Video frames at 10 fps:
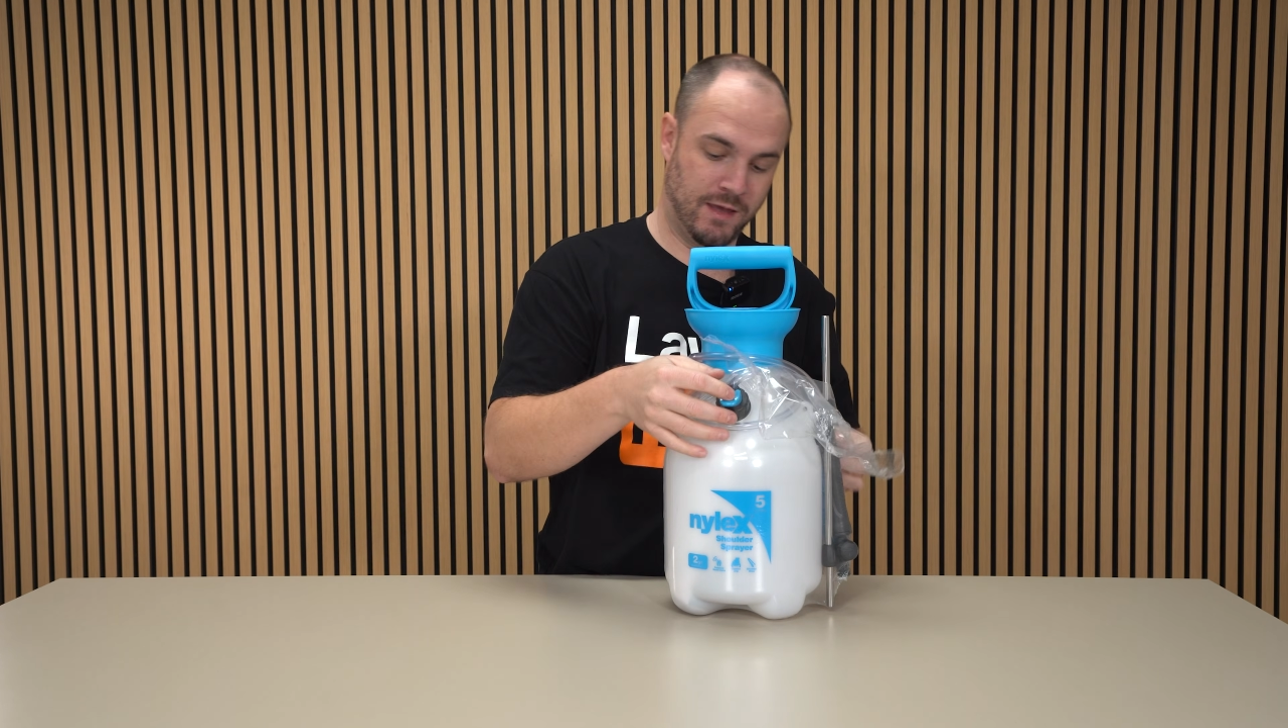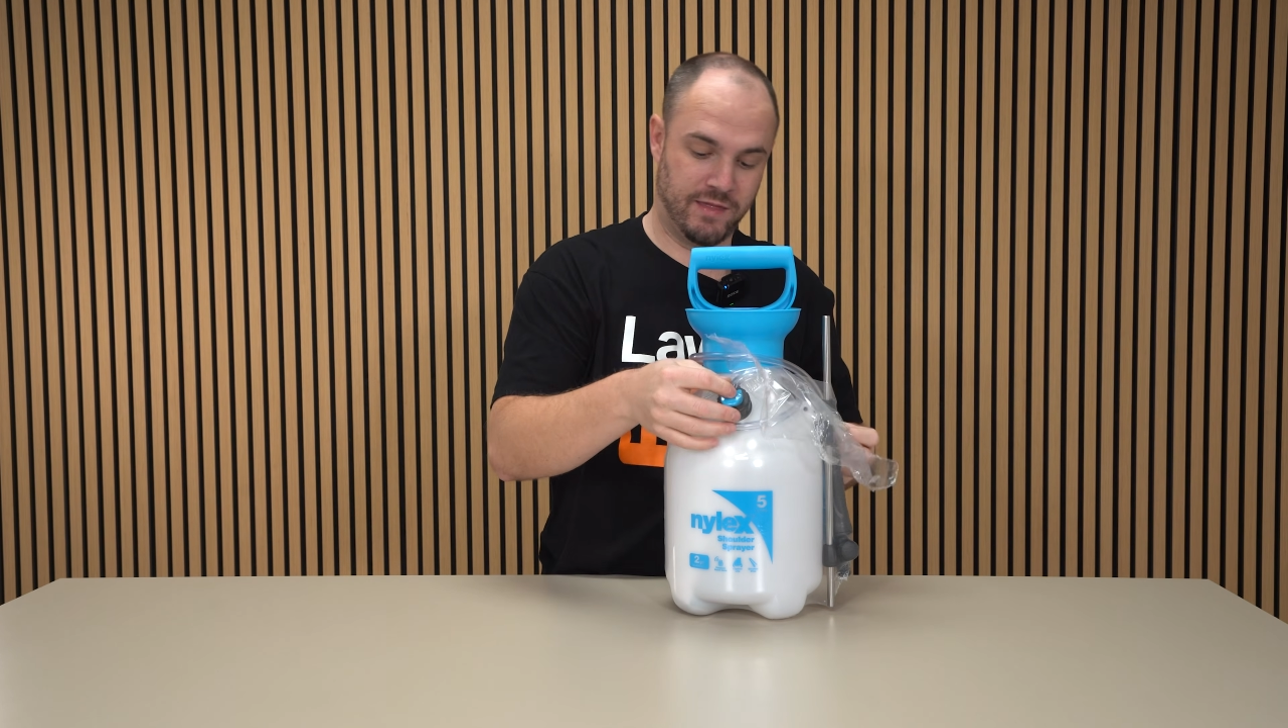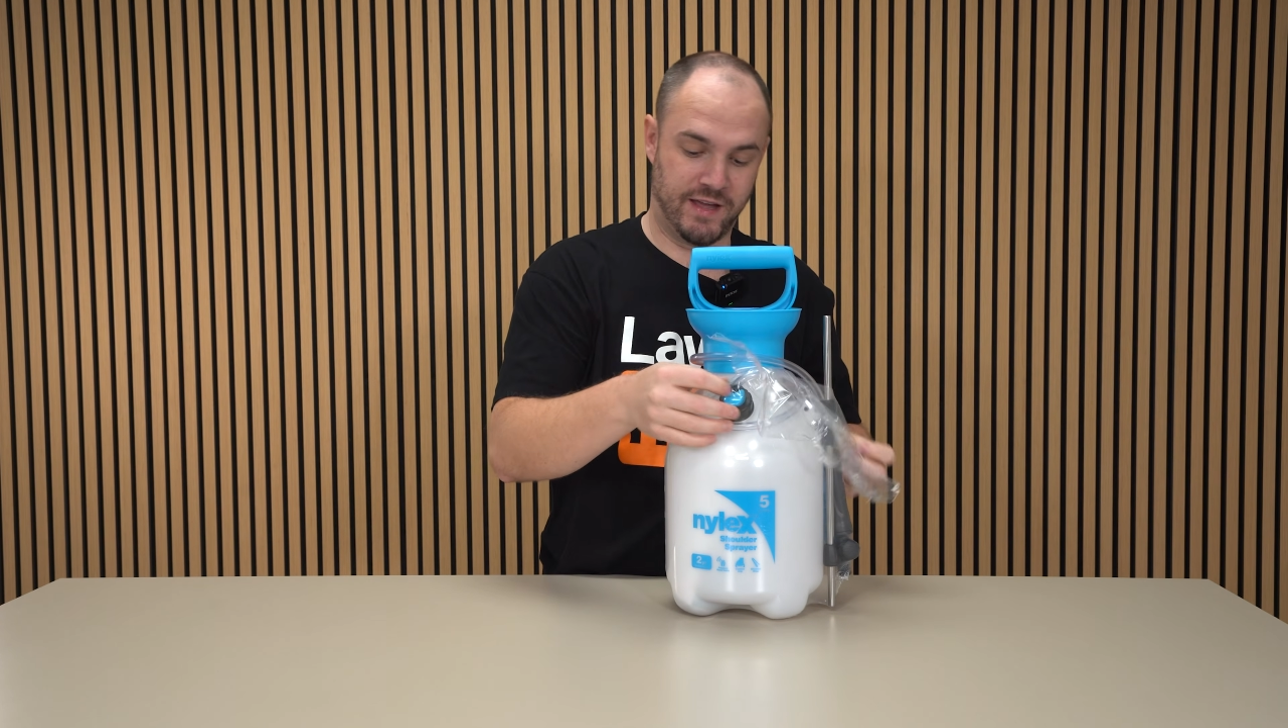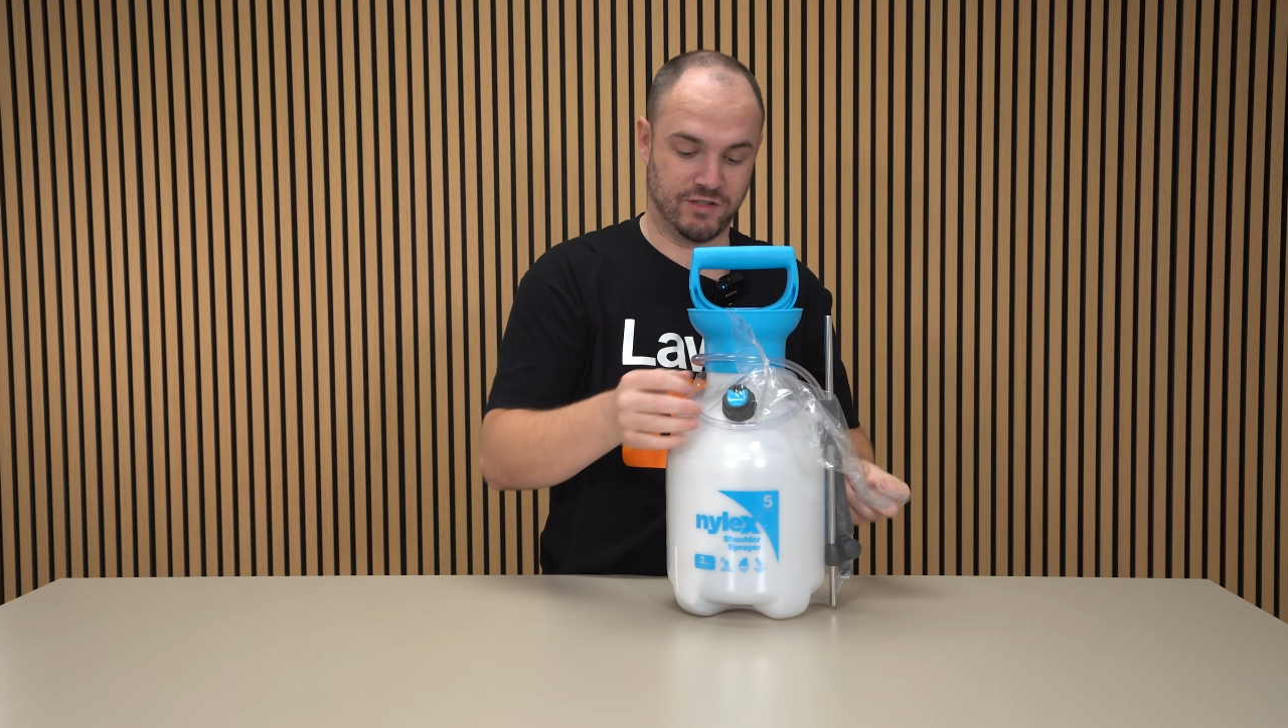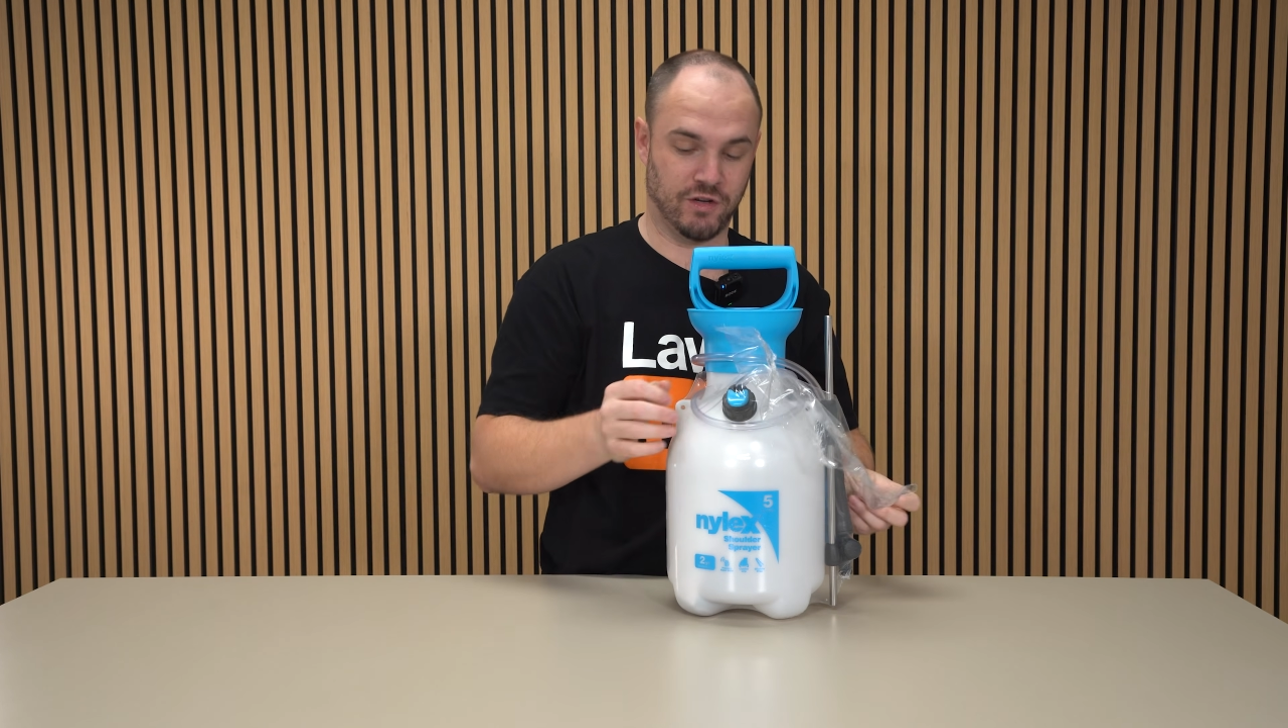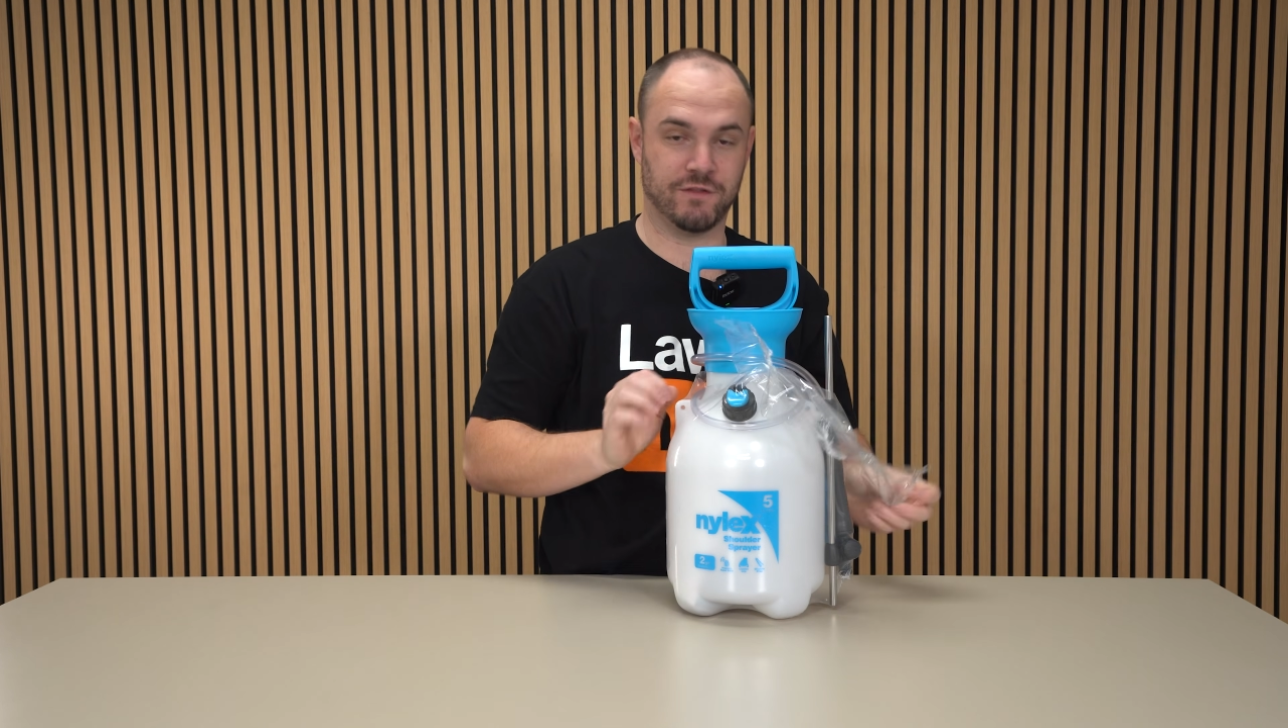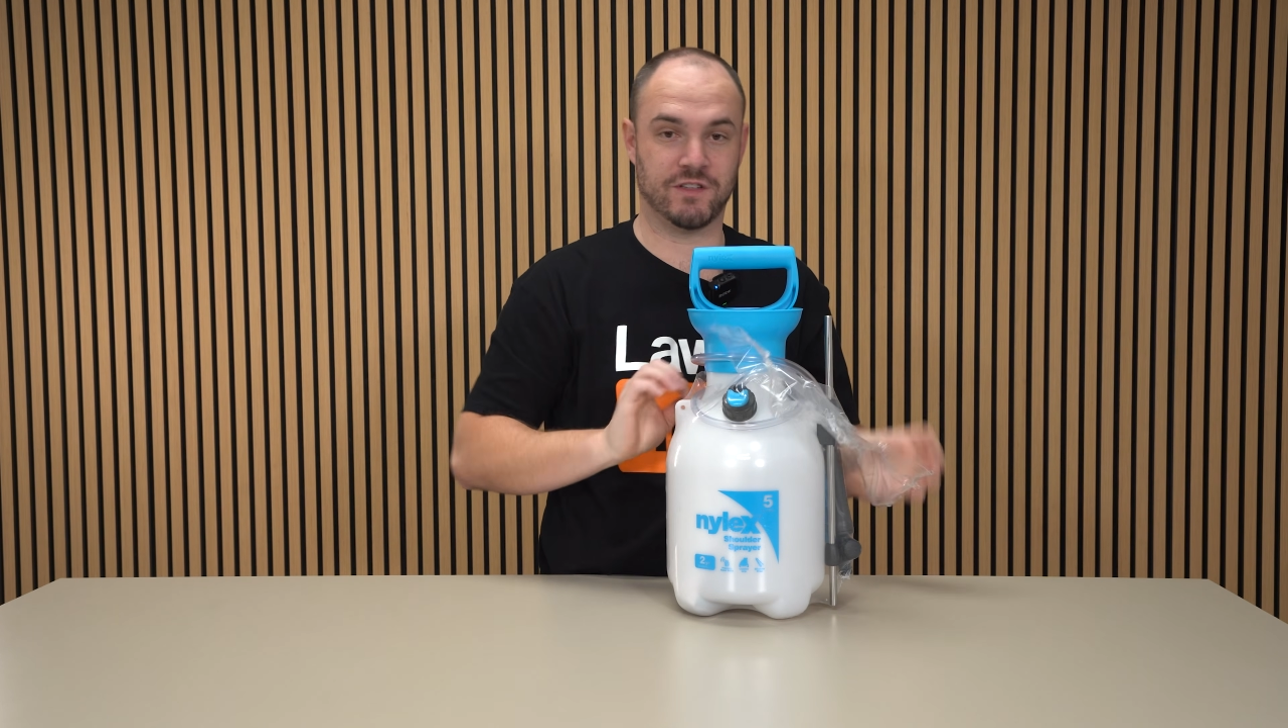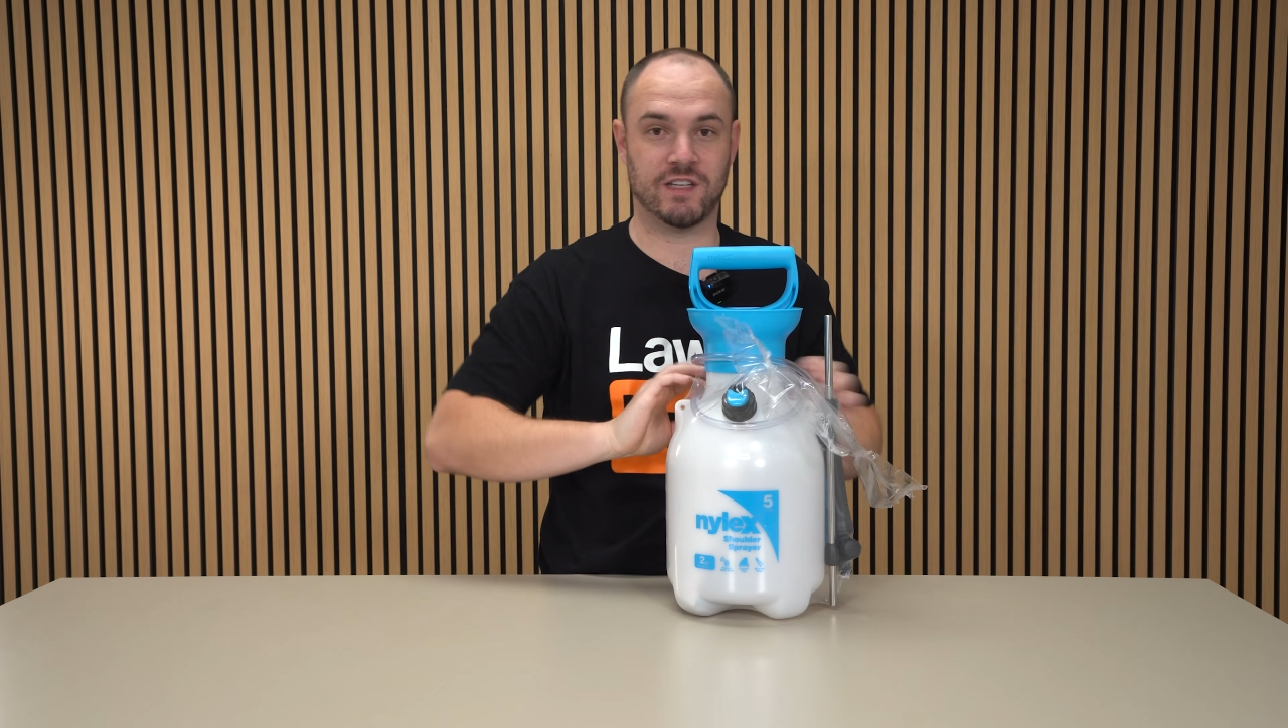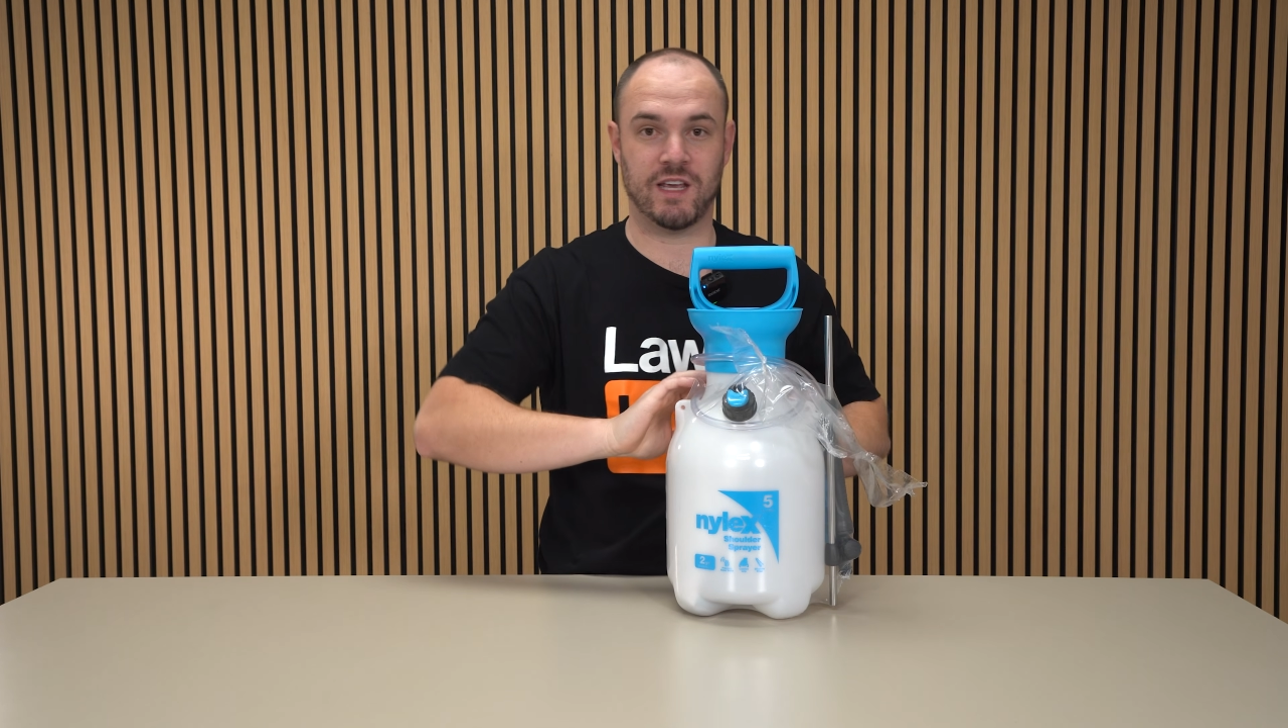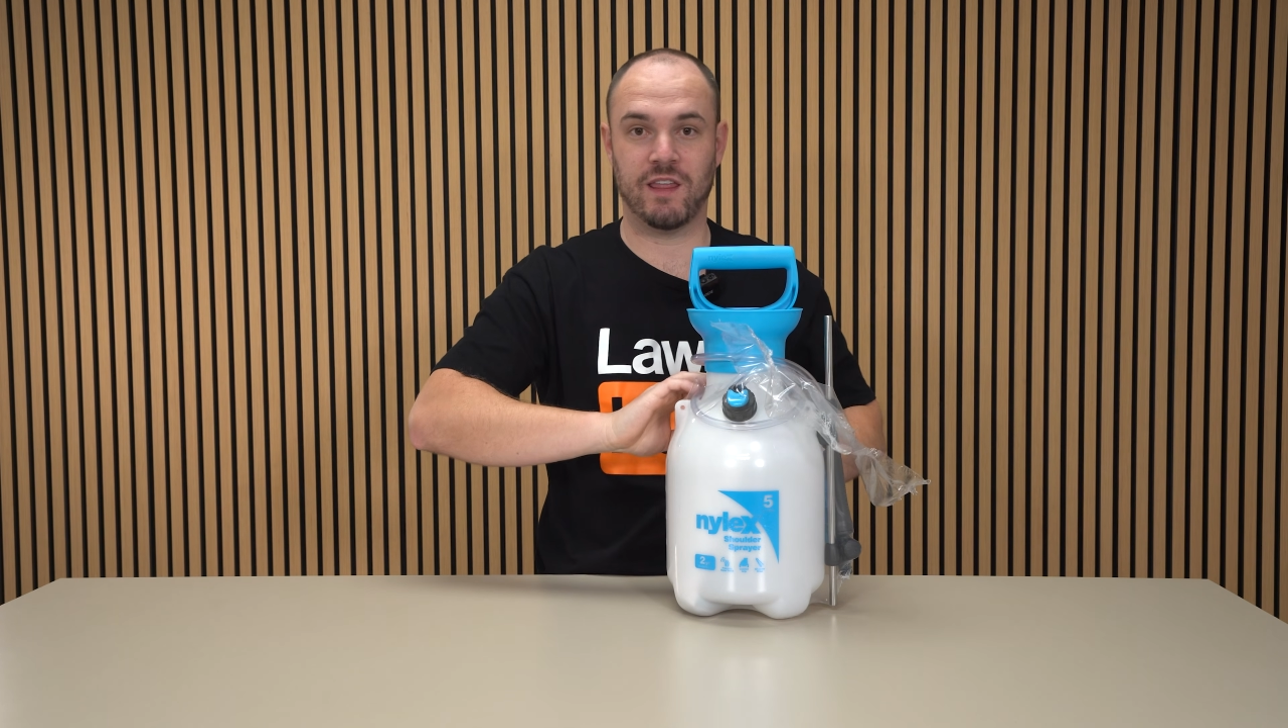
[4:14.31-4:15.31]
That's
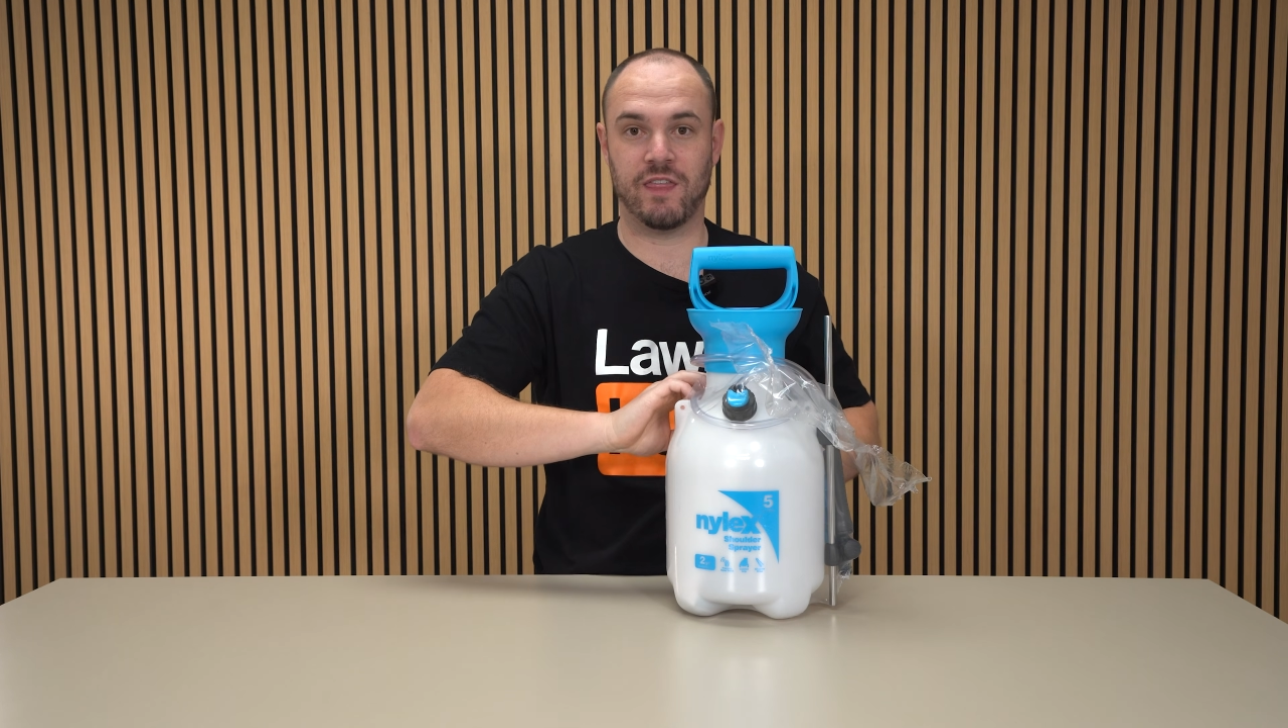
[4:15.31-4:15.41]
obviously